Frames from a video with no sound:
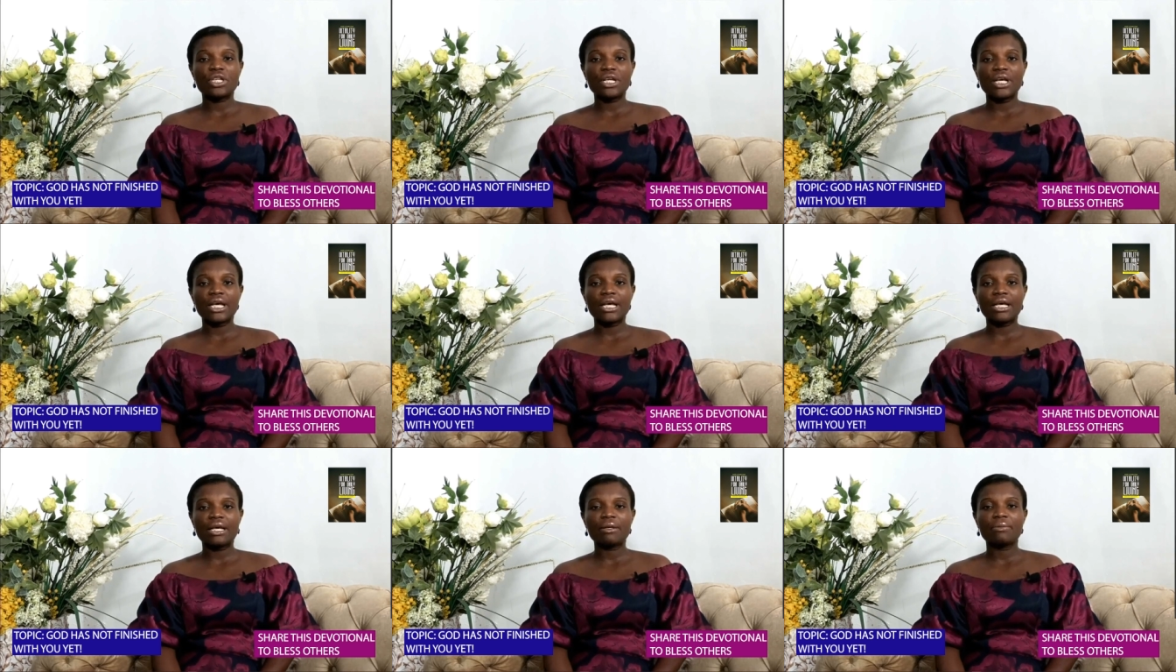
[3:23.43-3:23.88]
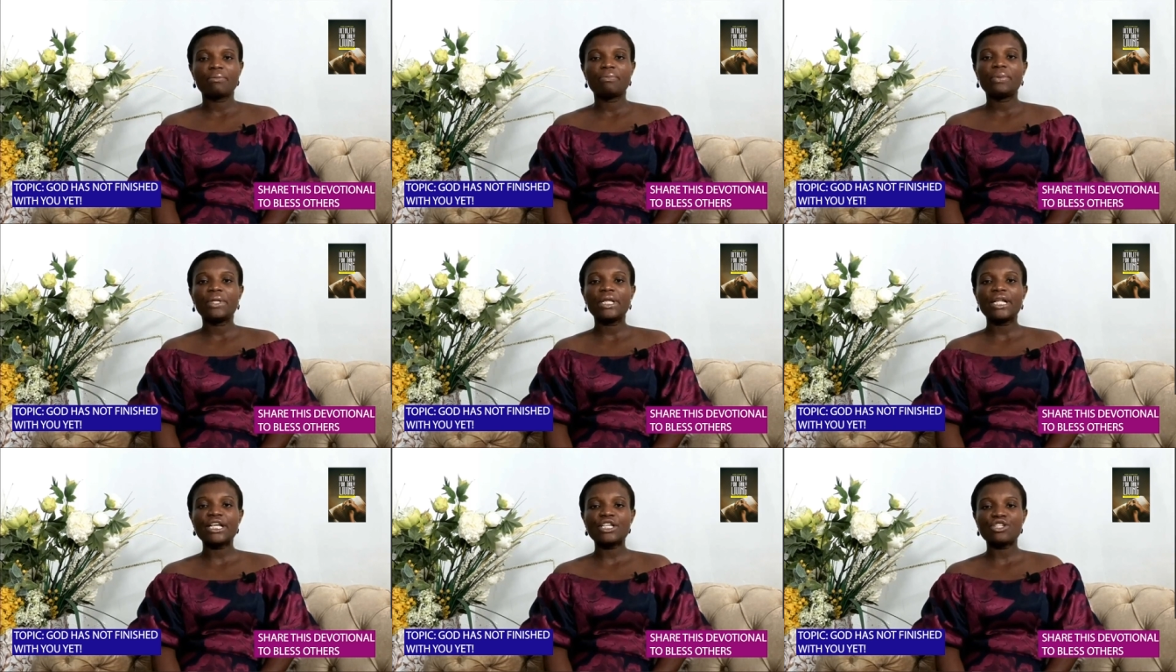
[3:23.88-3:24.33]
For
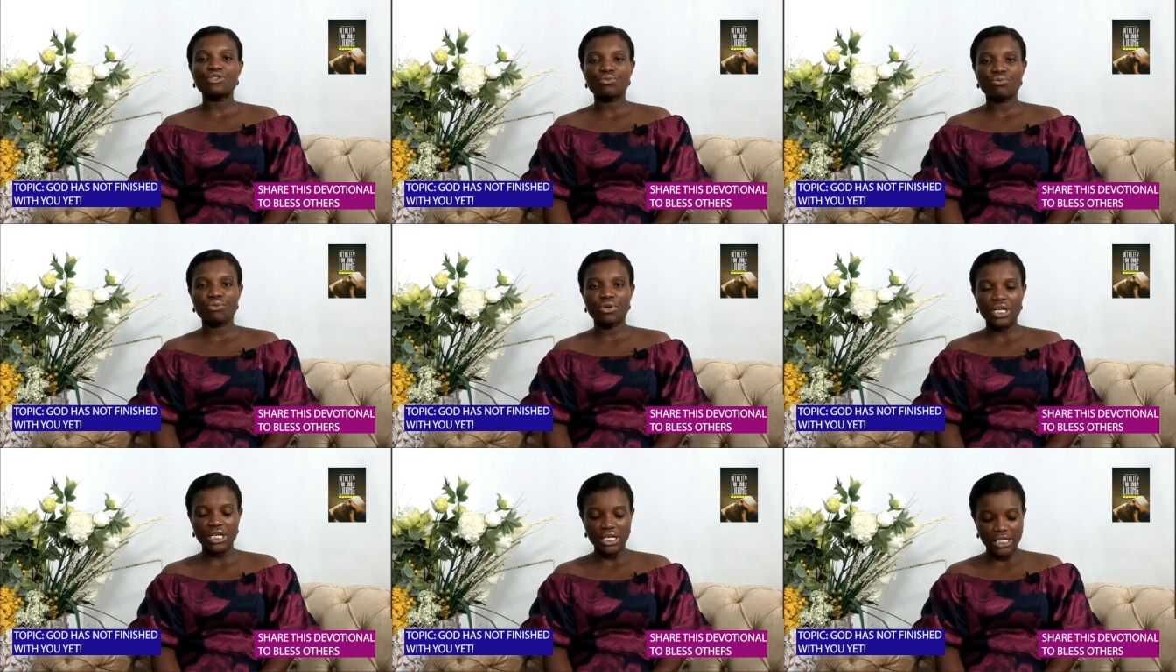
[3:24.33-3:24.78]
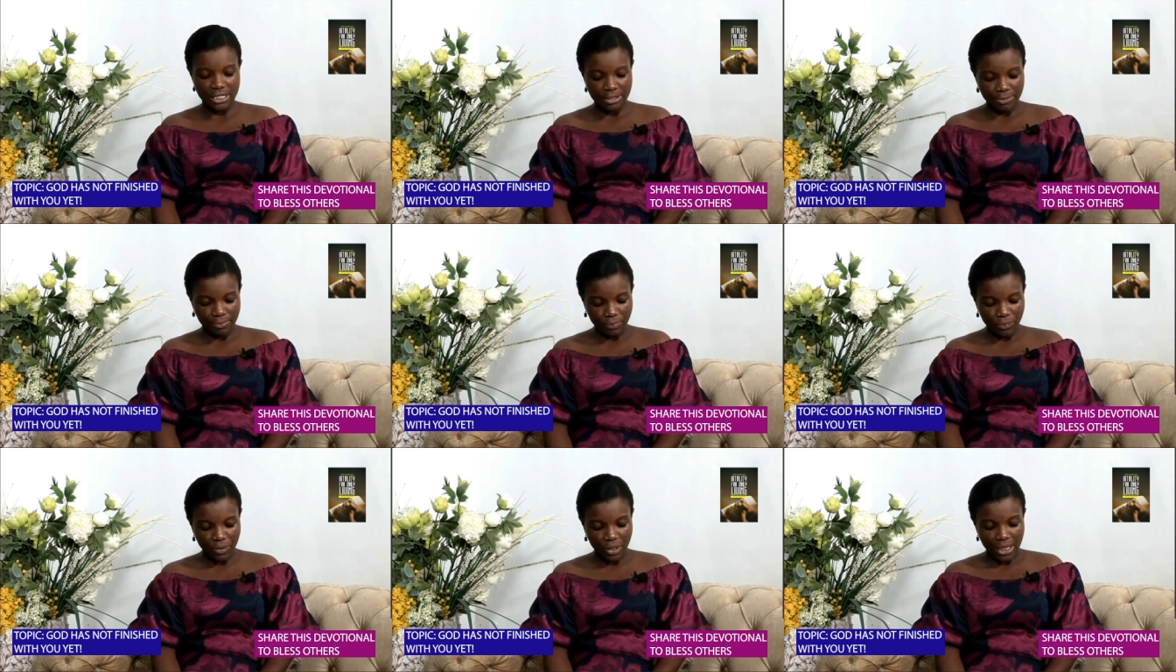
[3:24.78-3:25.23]
today, please
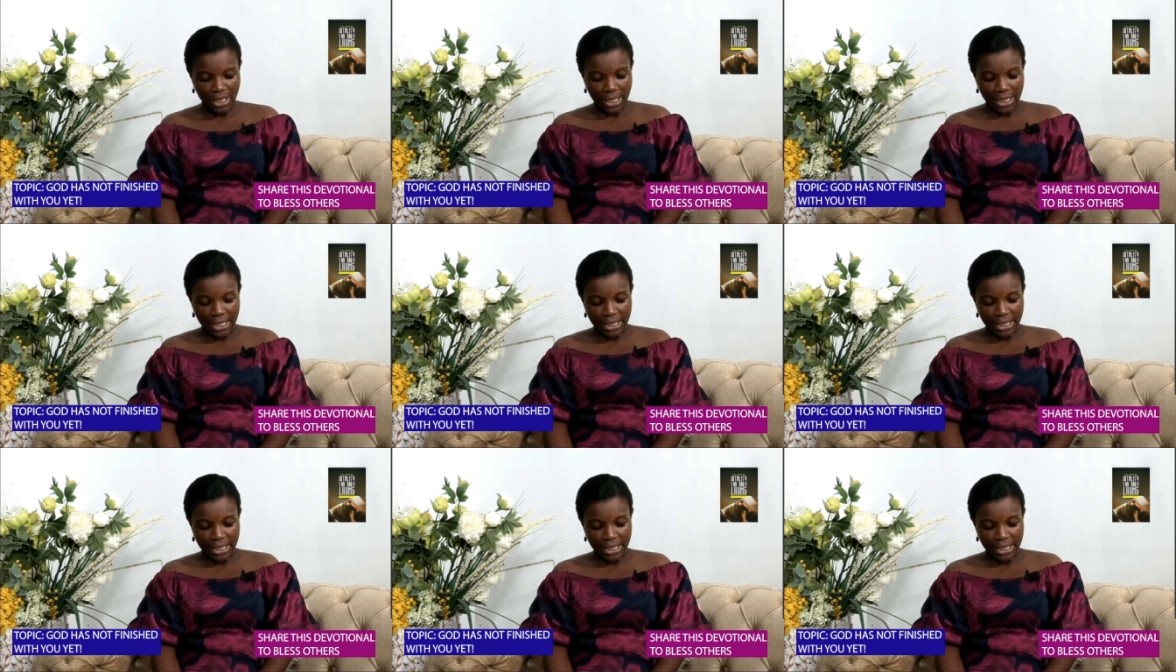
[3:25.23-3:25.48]
read